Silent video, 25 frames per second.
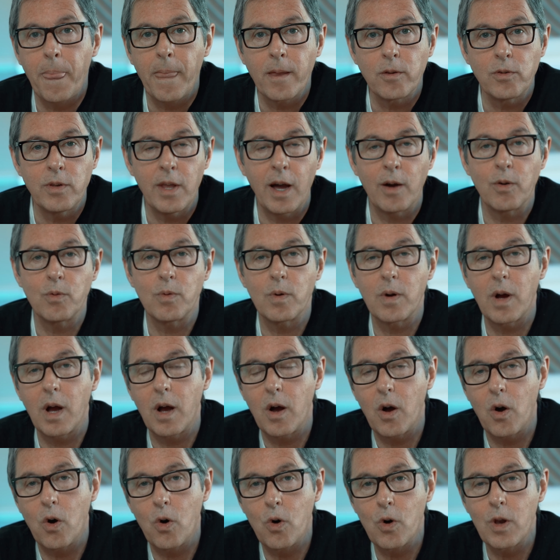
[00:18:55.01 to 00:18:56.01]
Now,
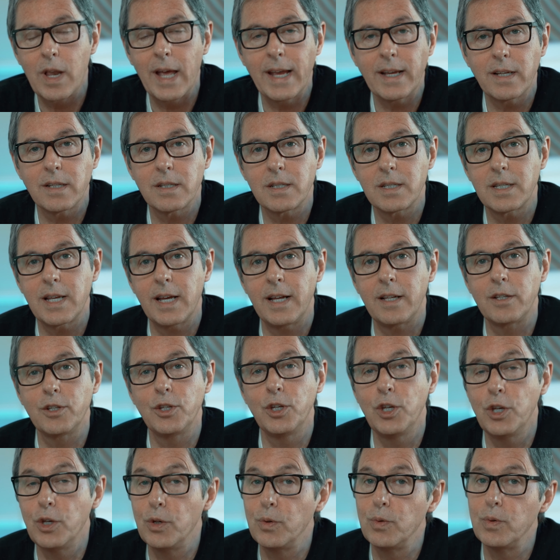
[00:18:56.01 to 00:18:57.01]
all I can tell
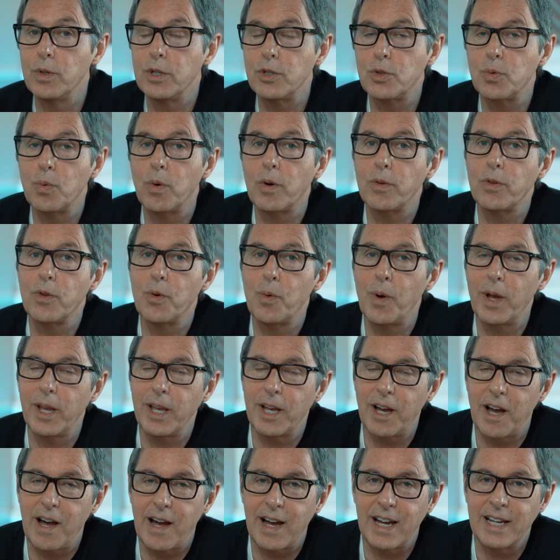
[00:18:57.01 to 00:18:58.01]
you is the way
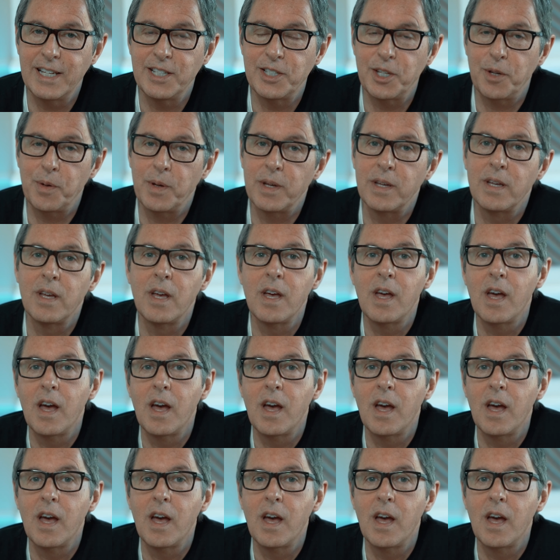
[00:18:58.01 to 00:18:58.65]
I do it.